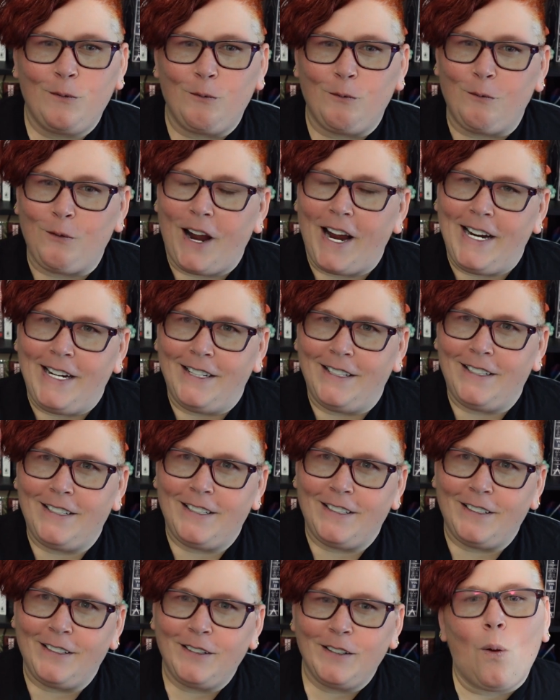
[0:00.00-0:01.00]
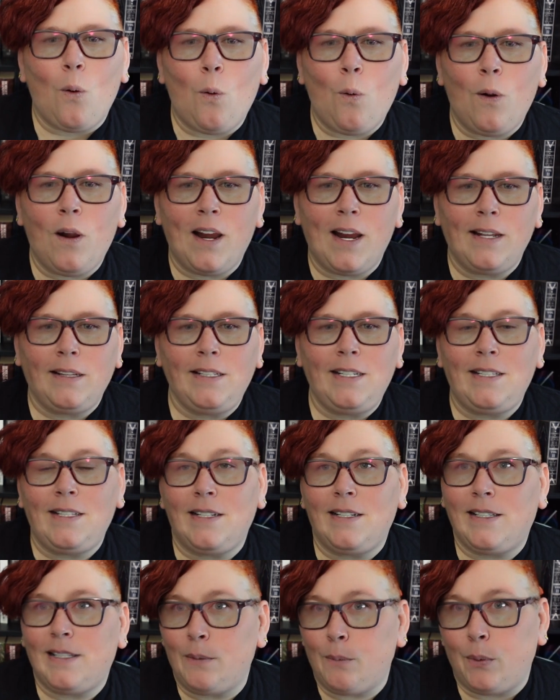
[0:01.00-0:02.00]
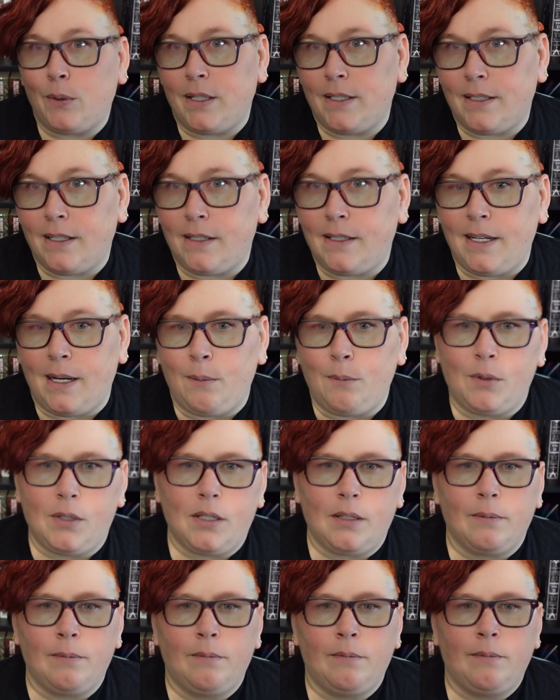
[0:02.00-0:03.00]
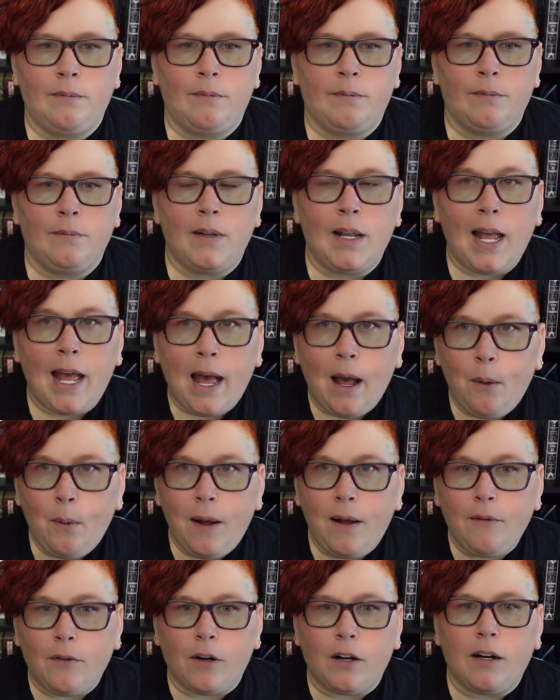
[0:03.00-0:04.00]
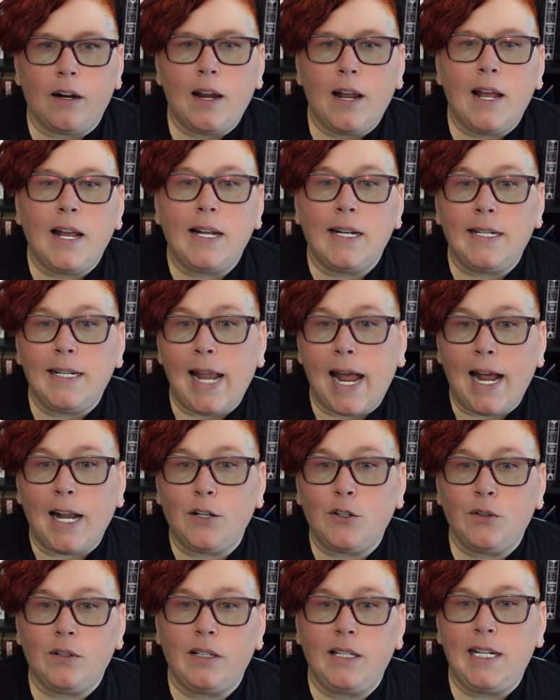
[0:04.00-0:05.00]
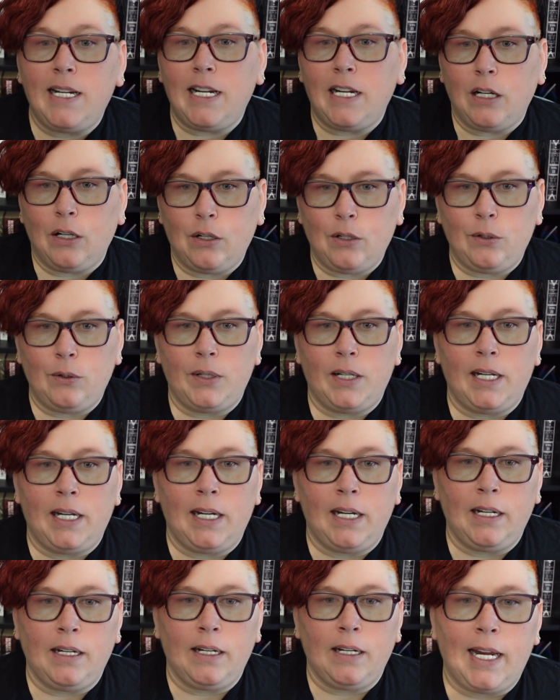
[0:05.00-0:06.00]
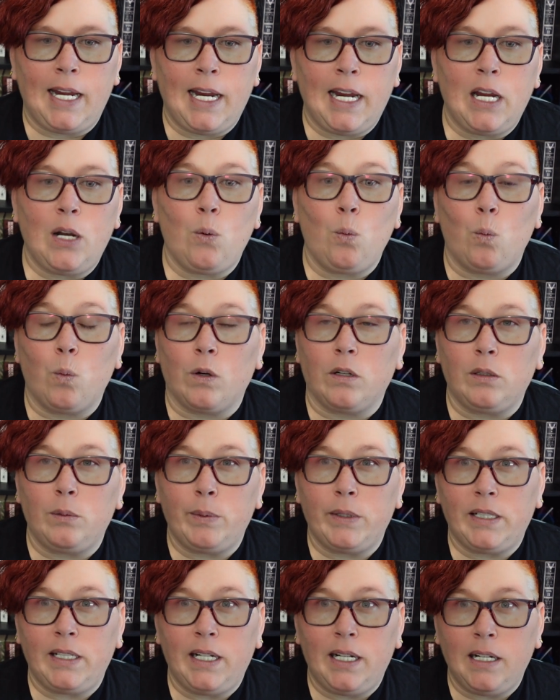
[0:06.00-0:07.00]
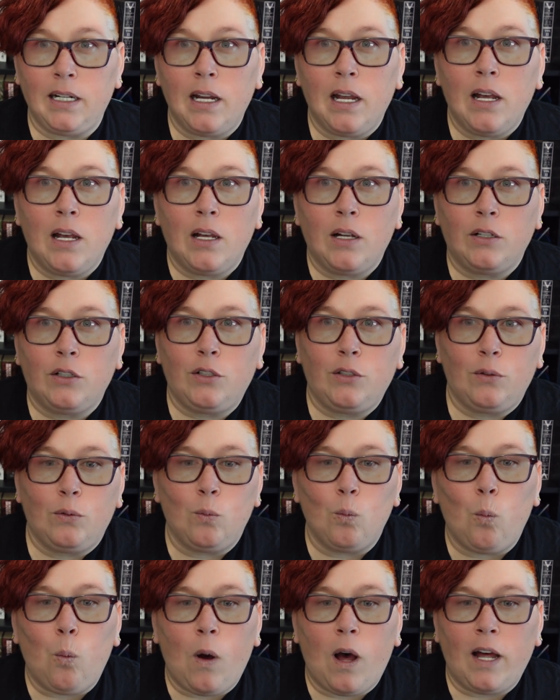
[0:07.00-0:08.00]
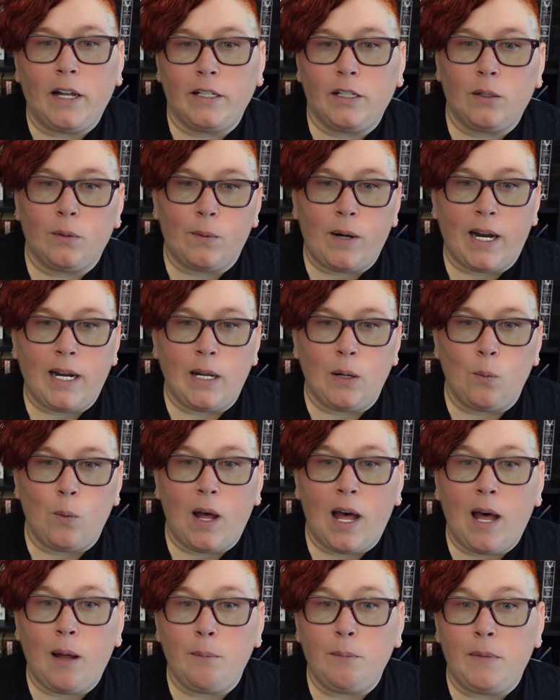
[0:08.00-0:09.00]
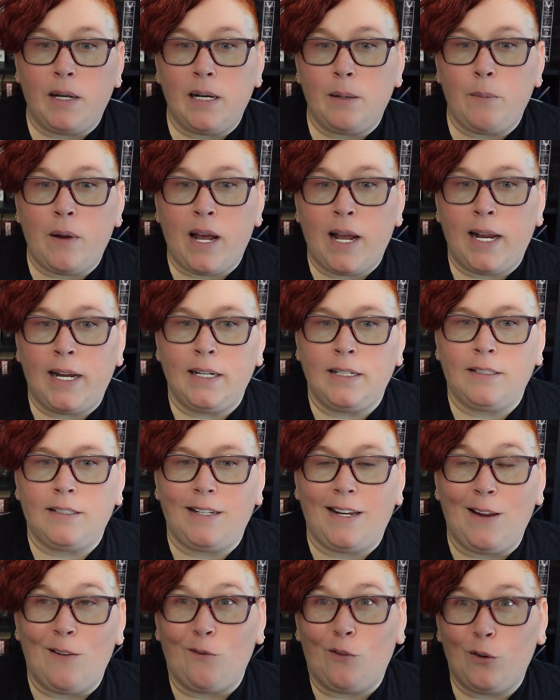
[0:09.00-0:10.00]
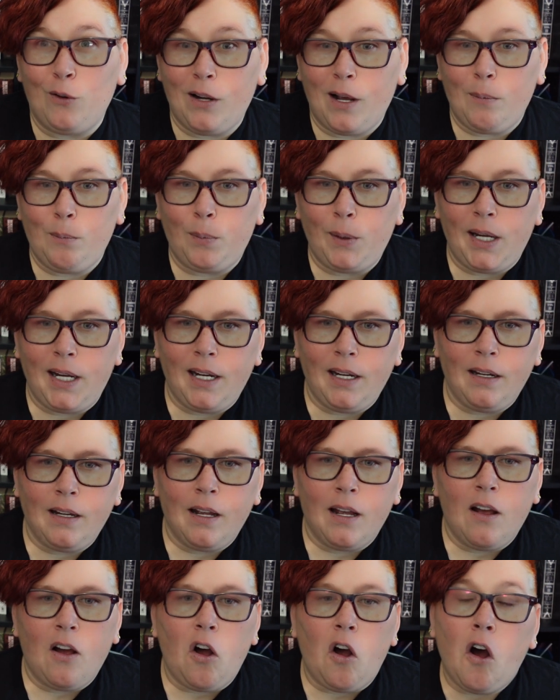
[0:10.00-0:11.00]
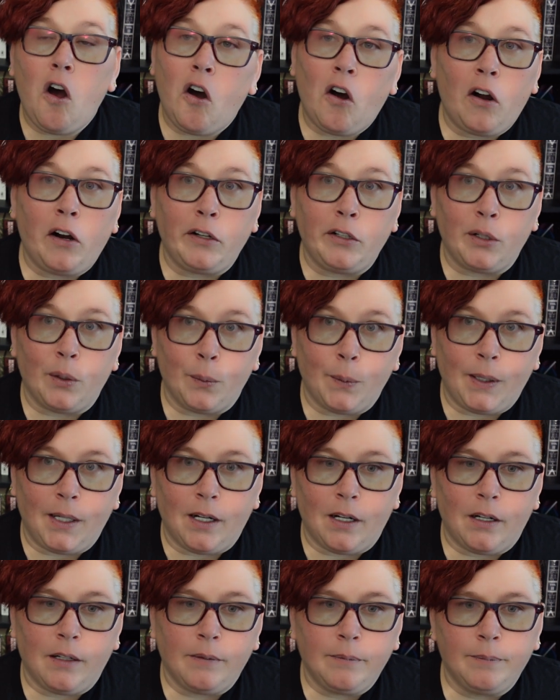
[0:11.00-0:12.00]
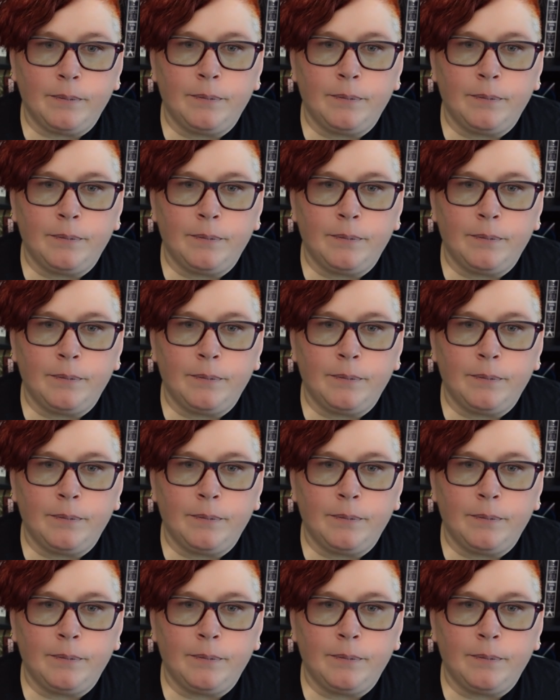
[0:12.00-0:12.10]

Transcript: right, or at least as simple as it seems. However, naturally including in world building while you're writing will help minimize info dumping on your reader.